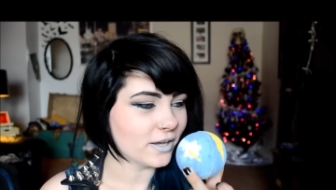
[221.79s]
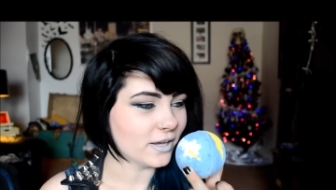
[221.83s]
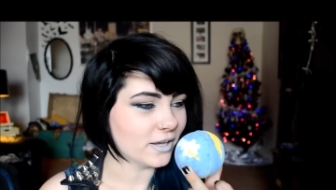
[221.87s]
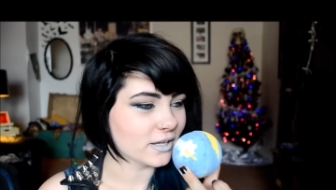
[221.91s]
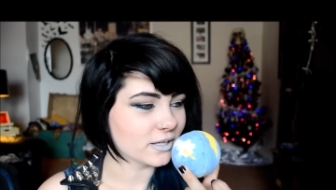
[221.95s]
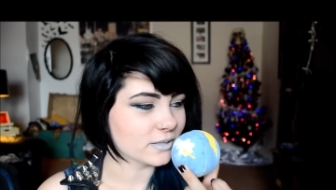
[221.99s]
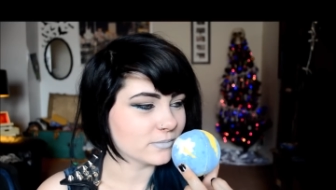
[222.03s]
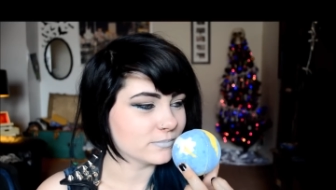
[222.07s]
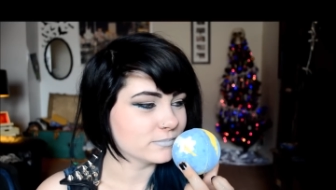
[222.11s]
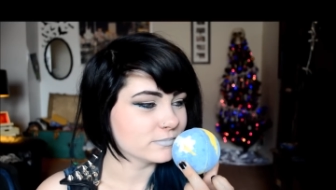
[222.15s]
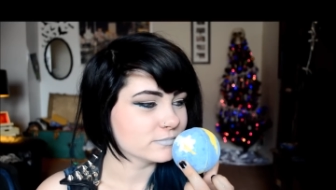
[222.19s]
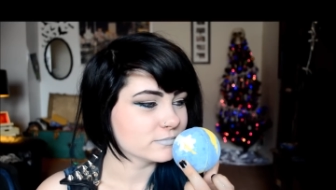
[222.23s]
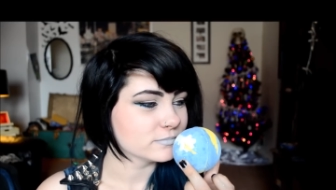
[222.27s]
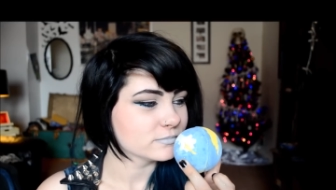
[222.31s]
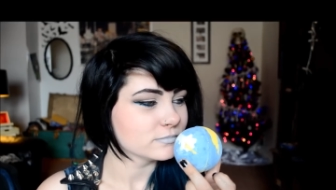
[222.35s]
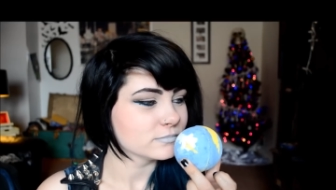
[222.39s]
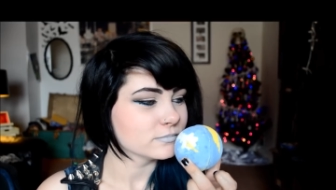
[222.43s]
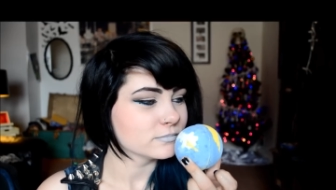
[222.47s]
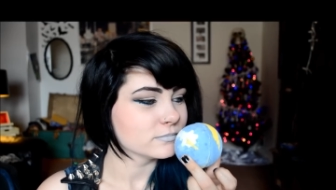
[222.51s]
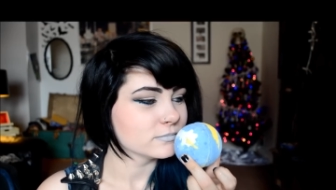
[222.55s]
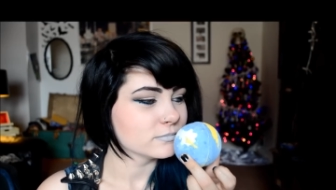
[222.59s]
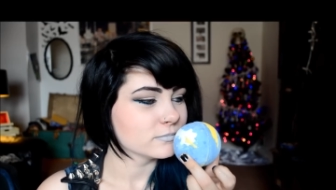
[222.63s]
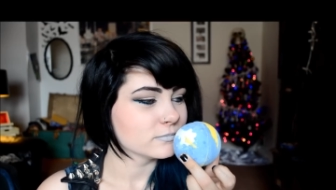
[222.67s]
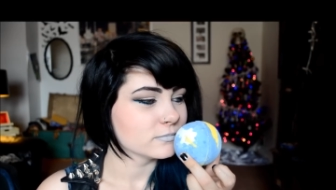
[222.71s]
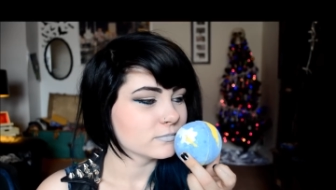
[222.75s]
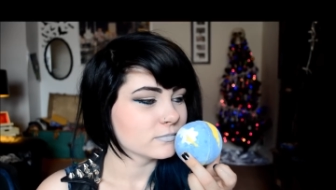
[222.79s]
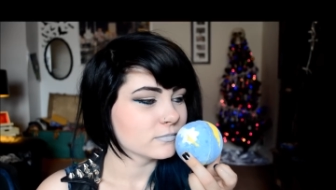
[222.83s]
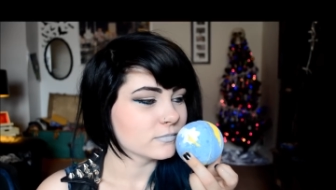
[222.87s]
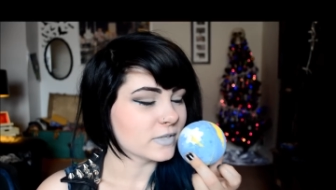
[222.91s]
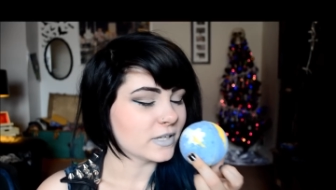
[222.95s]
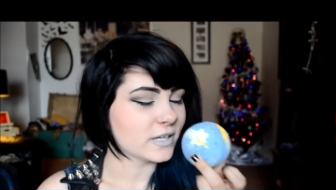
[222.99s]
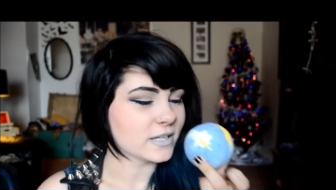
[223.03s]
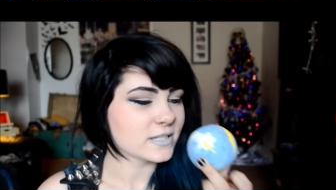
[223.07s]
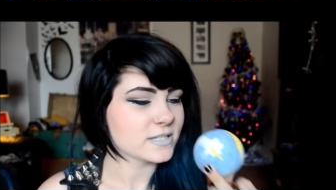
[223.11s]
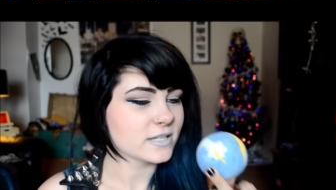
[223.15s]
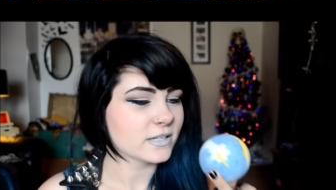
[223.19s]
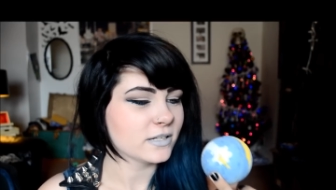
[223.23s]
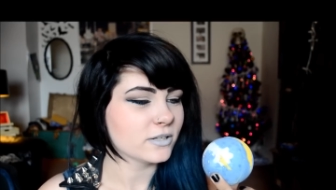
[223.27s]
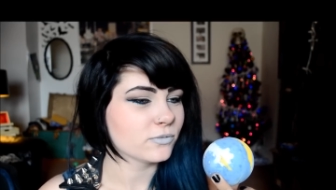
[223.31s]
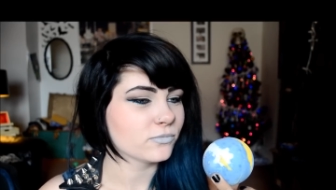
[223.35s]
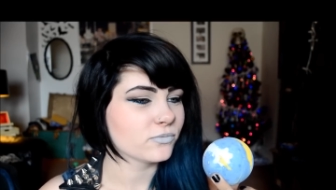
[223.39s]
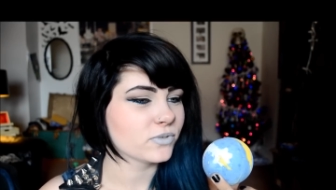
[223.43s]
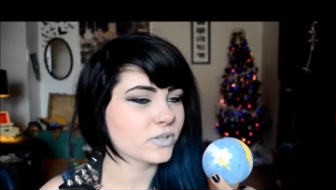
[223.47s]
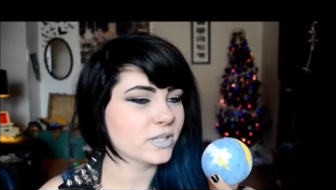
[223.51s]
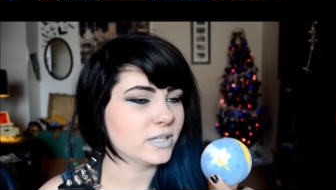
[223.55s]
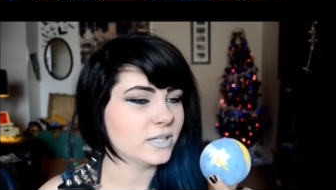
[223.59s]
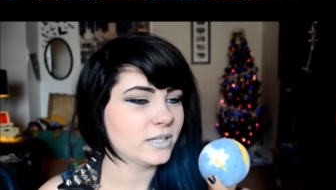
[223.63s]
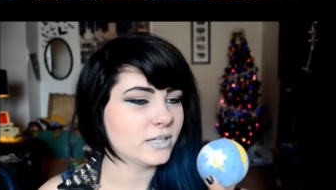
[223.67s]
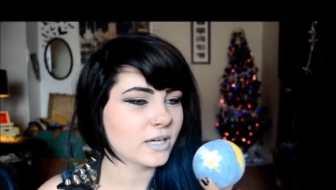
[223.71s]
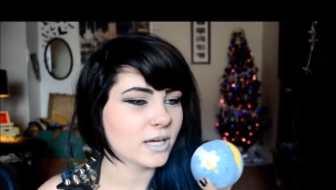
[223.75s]
um, it has like a
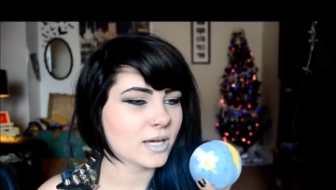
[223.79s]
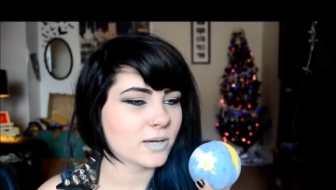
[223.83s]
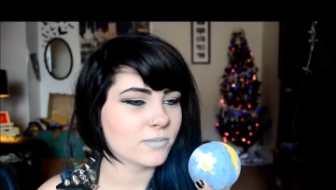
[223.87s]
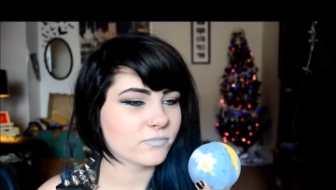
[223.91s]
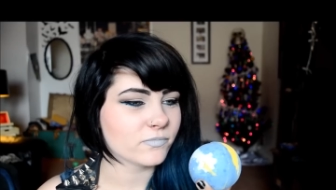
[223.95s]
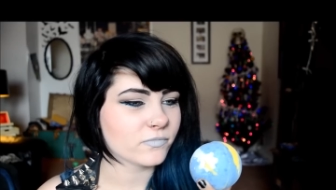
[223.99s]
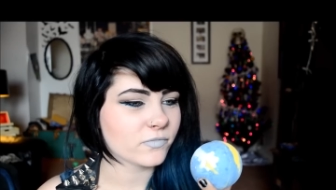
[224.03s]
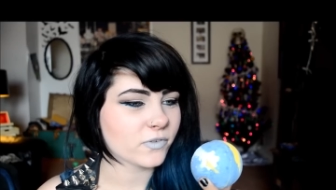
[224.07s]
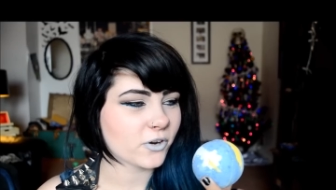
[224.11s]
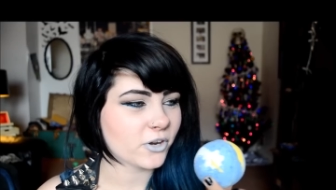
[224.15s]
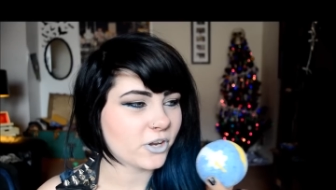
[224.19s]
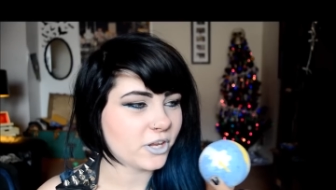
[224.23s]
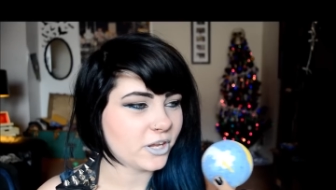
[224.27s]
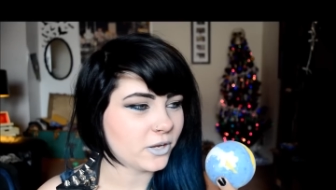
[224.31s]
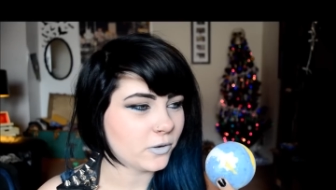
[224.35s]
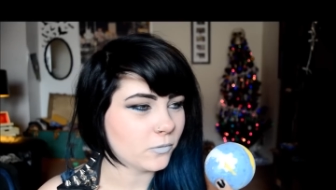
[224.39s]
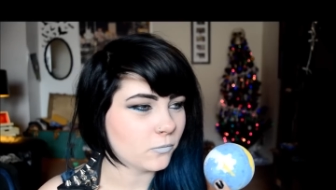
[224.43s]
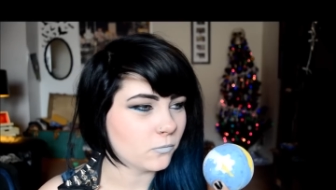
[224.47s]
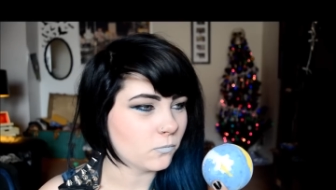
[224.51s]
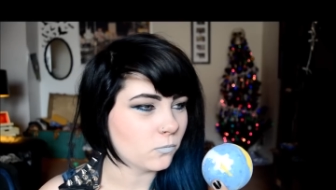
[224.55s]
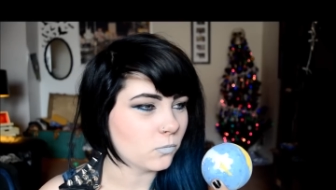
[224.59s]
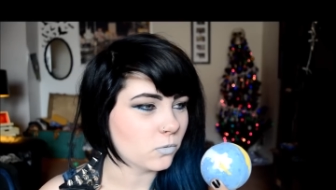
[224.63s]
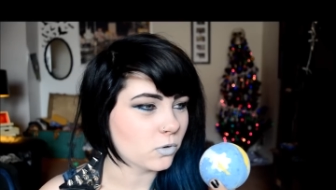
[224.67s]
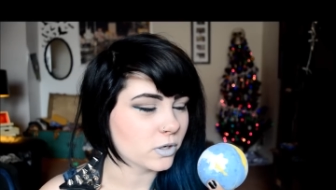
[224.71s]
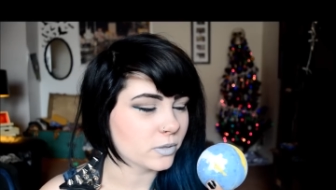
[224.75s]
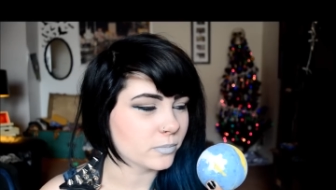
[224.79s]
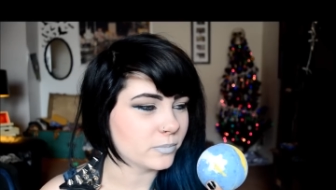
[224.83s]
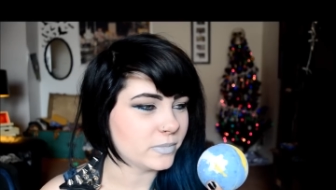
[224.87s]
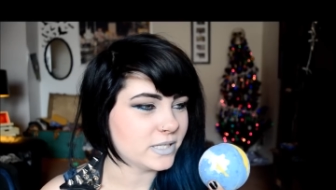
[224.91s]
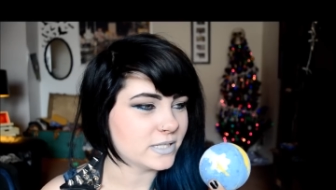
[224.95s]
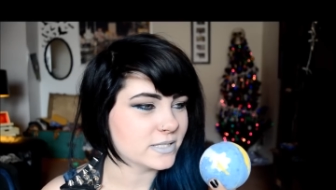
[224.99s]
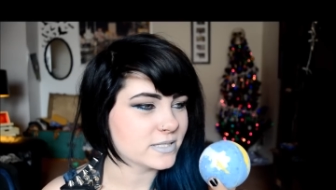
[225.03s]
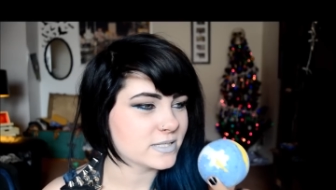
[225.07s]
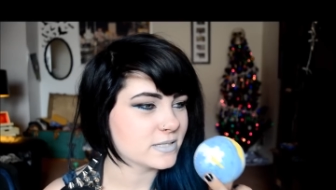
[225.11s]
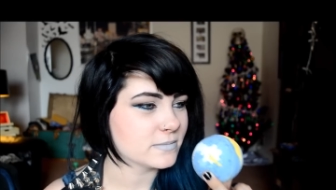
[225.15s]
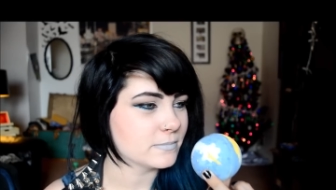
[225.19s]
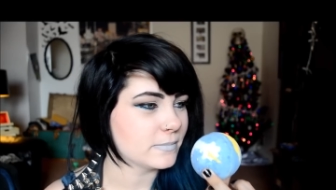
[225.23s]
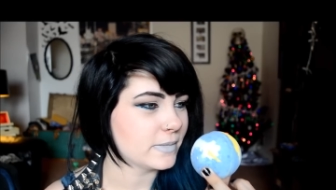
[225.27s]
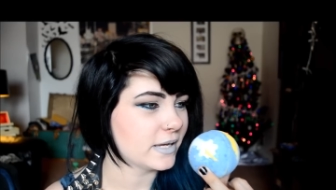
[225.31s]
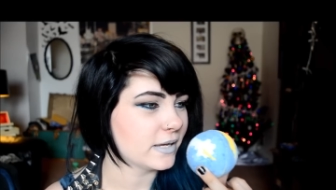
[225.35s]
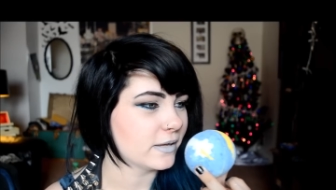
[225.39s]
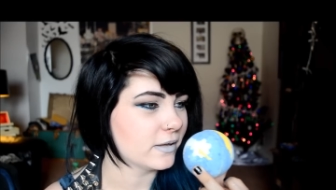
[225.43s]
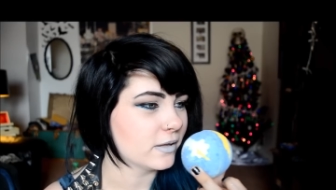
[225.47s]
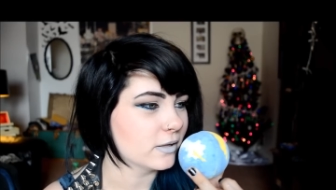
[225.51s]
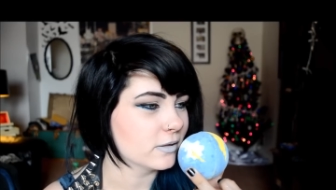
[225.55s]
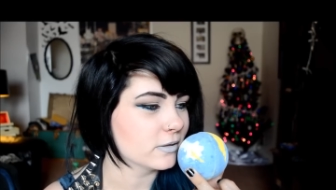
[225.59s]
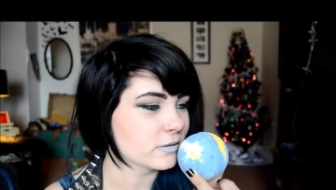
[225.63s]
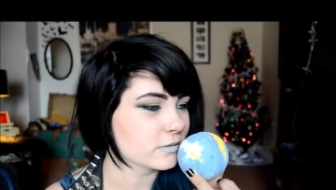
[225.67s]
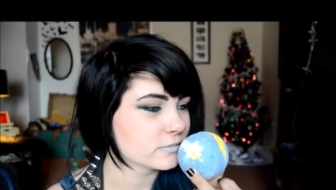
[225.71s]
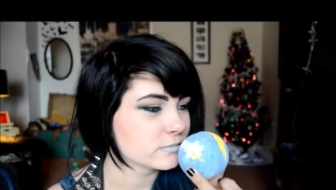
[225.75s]
really comforting, warmy
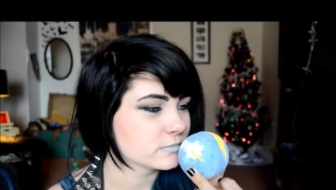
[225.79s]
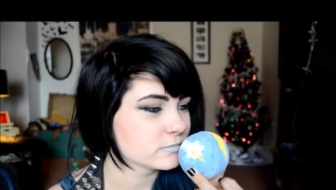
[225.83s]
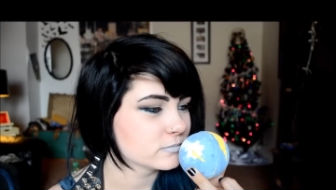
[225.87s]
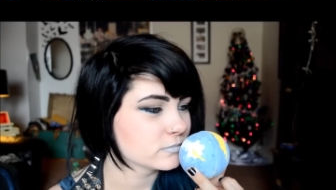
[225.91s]
smell.